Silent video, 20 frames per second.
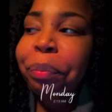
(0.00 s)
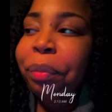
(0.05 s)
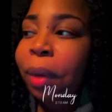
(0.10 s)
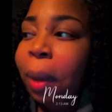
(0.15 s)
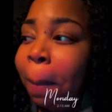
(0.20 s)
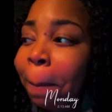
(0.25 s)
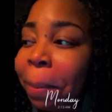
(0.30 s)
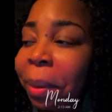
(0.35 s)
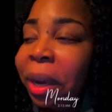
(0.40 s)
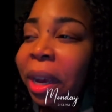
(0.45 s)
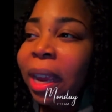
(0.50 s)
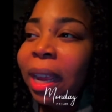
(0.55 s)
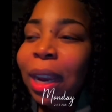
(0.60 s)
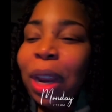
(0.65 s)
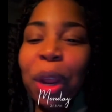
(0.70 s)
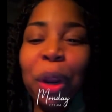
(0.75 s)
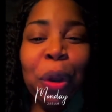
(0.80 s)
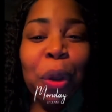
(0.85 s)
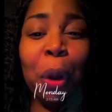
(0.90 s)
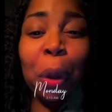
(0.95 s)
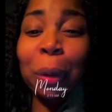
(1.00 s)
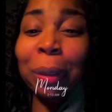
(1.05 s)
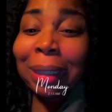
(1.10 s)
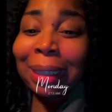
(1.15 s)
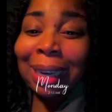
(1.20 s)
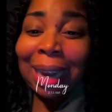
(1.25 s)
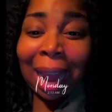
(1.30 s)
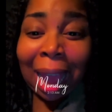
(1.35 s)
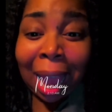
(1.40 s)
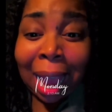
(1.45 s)
but no
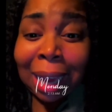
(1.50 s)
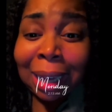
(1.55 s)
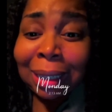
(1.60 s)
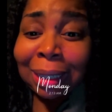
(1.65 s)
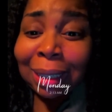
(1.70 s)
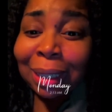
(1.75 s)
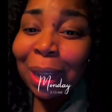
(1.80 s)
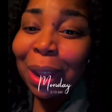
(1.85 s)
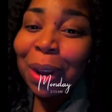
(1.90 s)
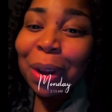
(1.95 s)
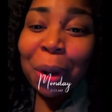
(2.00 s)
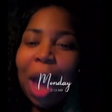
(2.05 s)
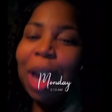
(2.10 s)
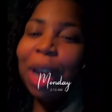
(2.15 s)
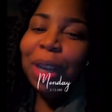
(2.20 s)
snacks, no